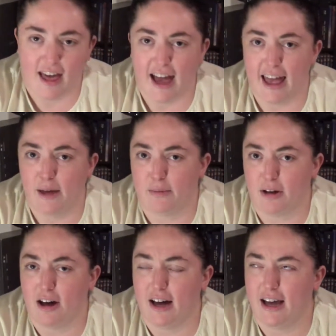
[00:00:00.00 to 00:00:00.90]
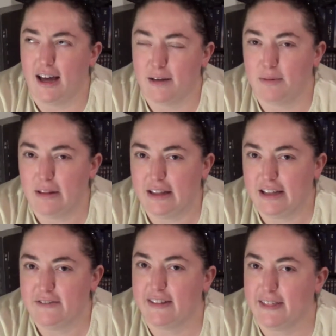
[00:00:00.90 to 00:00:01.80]
at Epcot, I
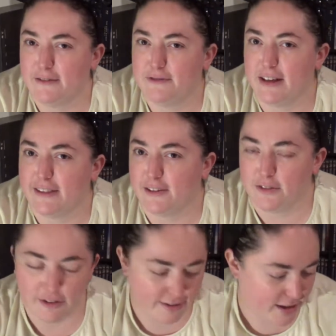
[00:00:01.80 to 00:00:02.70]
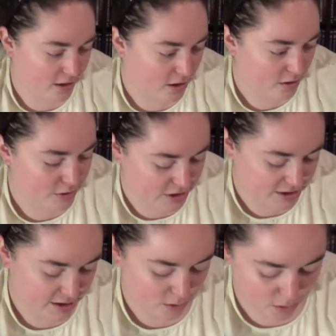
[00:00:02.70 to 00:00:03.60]
believe at the Festival Center, which
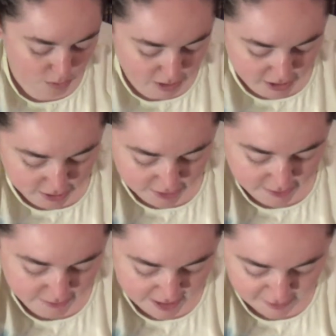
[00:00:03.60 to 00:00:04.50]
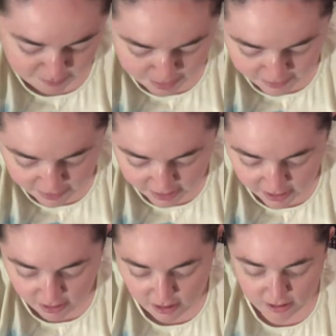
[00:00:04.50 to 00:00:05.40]
is the Old Wonders of Life
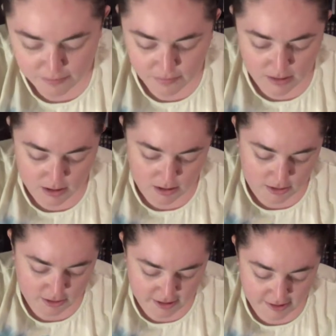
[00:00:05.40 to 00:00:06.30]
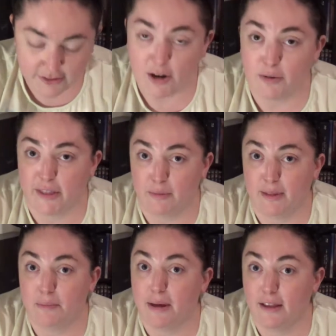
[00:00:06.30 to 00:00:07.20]
Pavilion. So let's start with some of
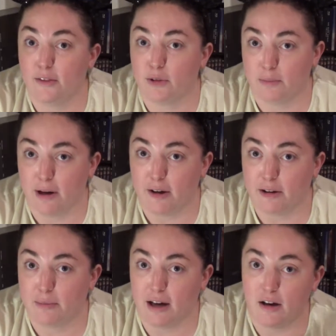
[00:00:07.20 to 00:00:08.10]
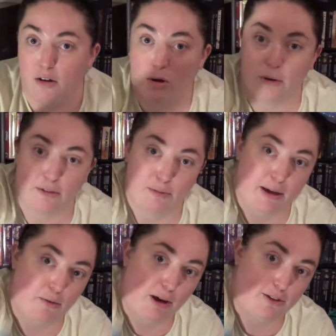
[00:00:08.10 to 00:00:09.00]
the pins we bought. We bought oh, we
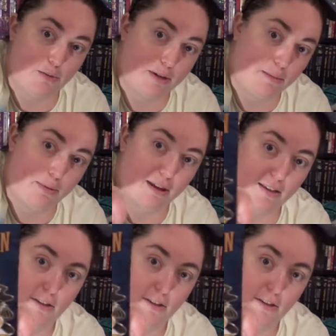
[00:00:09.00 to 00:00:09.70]
buy way too many pins